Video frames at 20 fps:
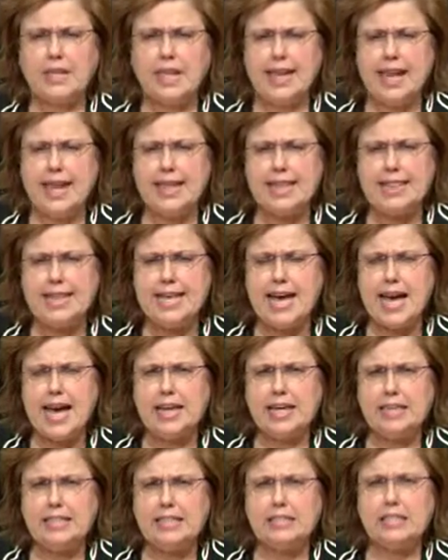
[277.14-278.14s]
and
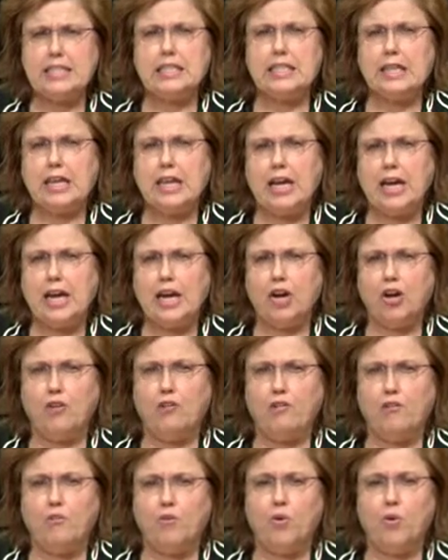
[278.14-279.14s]
that is the care
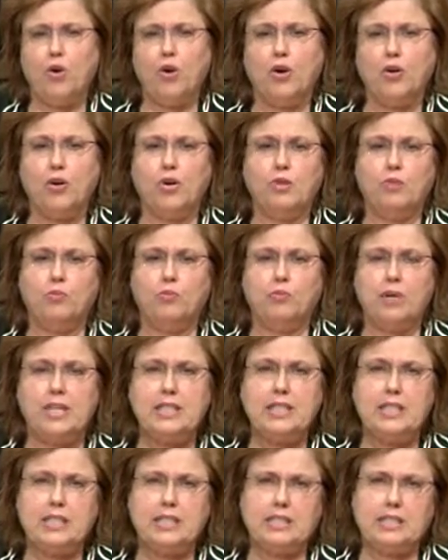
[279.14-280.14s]
for
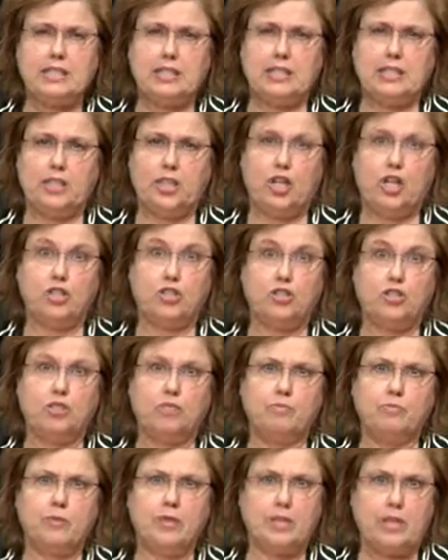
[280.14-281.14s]
residents in
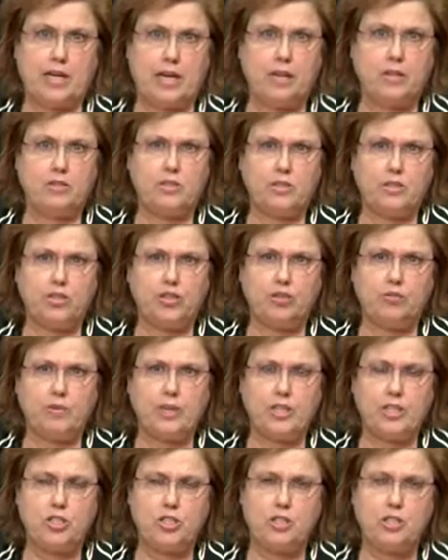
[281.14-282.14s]
long-term care
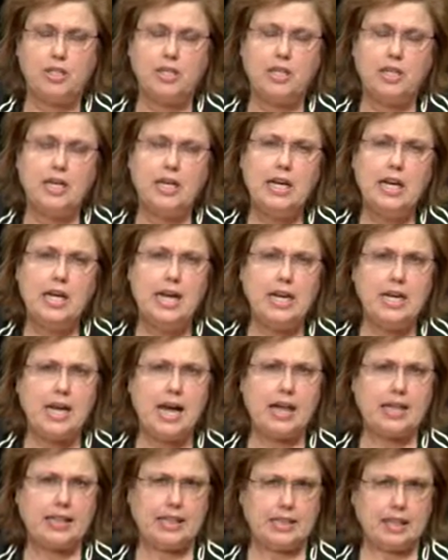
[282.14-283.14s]
situations.
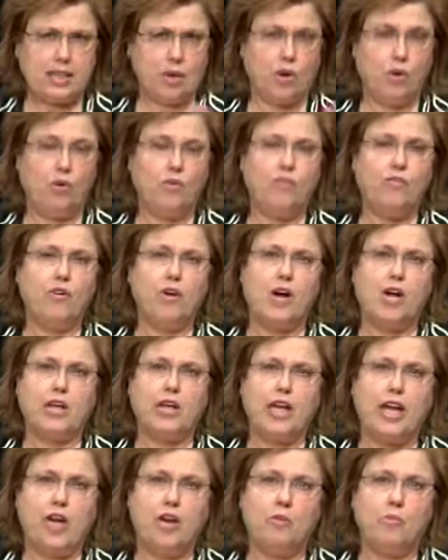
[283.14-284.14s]
Not the overall
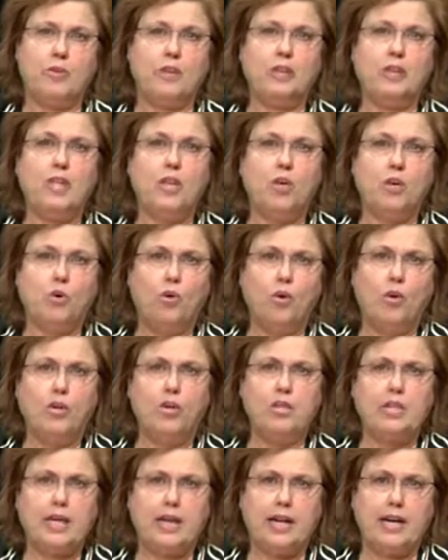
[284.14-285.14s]
care, but the
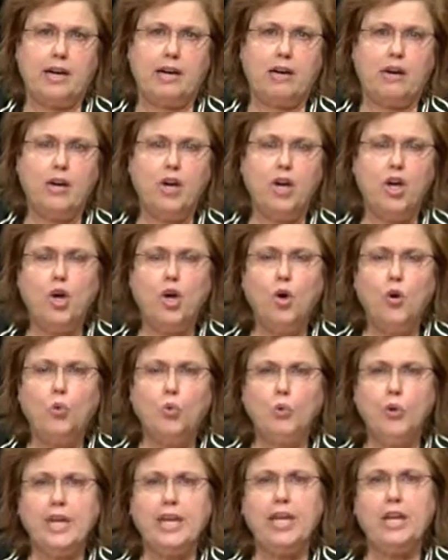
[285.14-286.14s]
oral care.
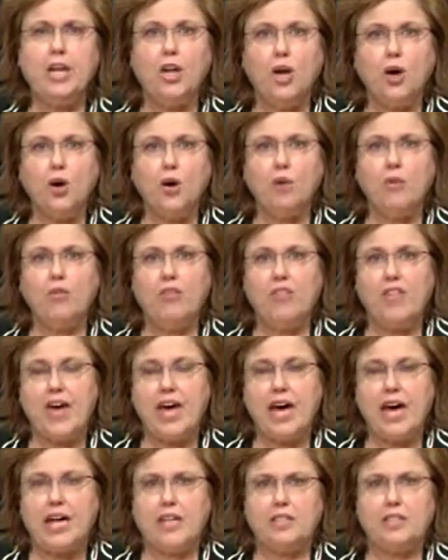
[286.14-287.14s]
We know
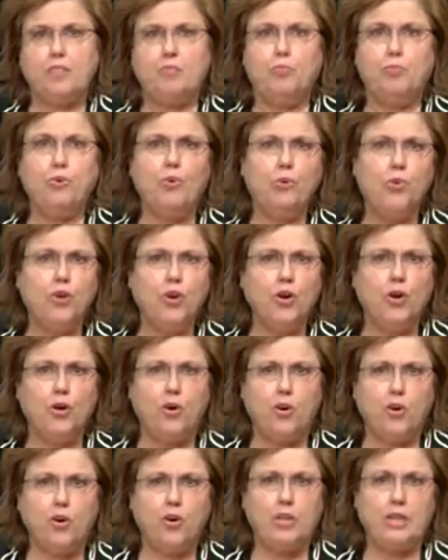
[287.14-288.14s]
that poor
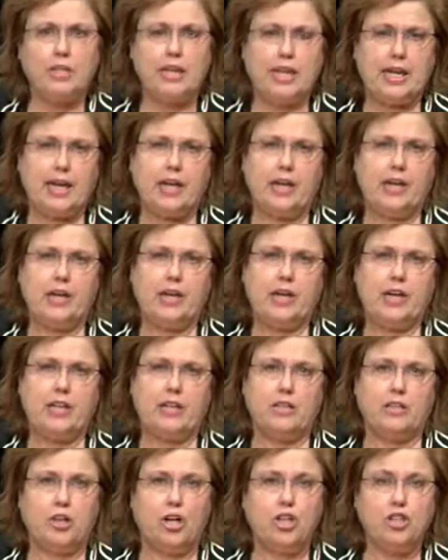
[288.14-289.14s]
oral care
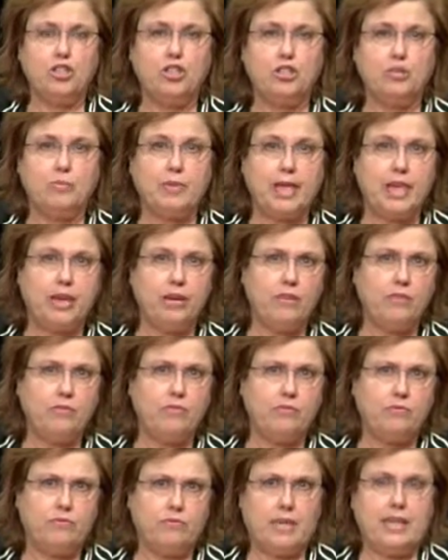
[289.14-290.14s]
in long-term care
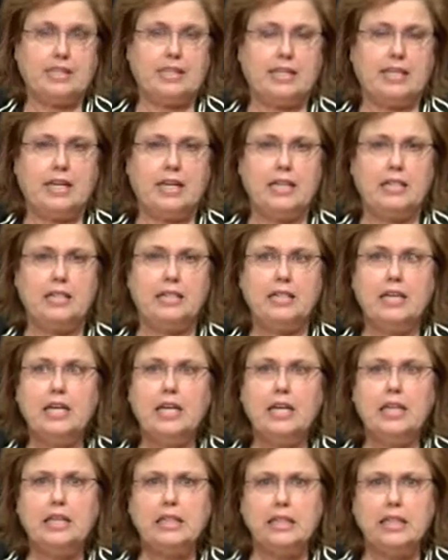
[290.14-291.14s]
residents
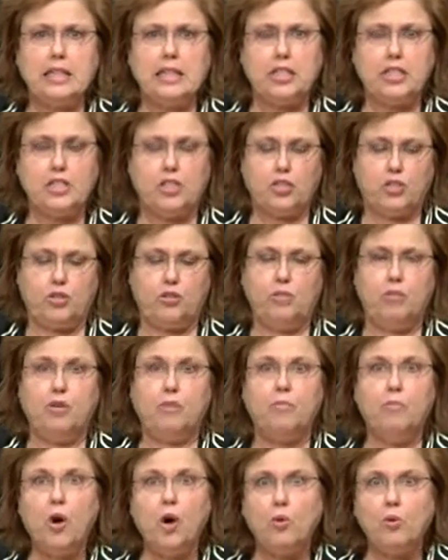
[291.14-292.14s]
leads to
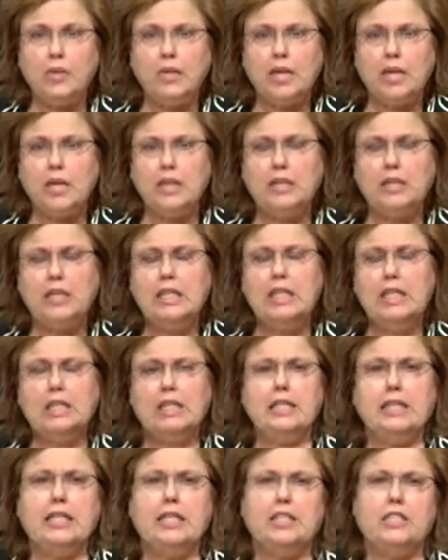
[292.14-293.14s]
pneumonia,
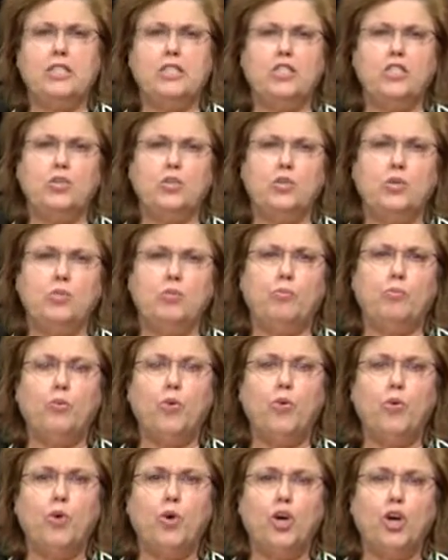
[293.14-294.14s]
leads to
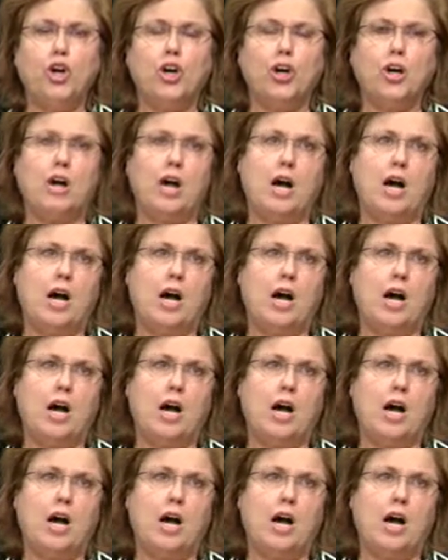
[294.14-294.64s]
poor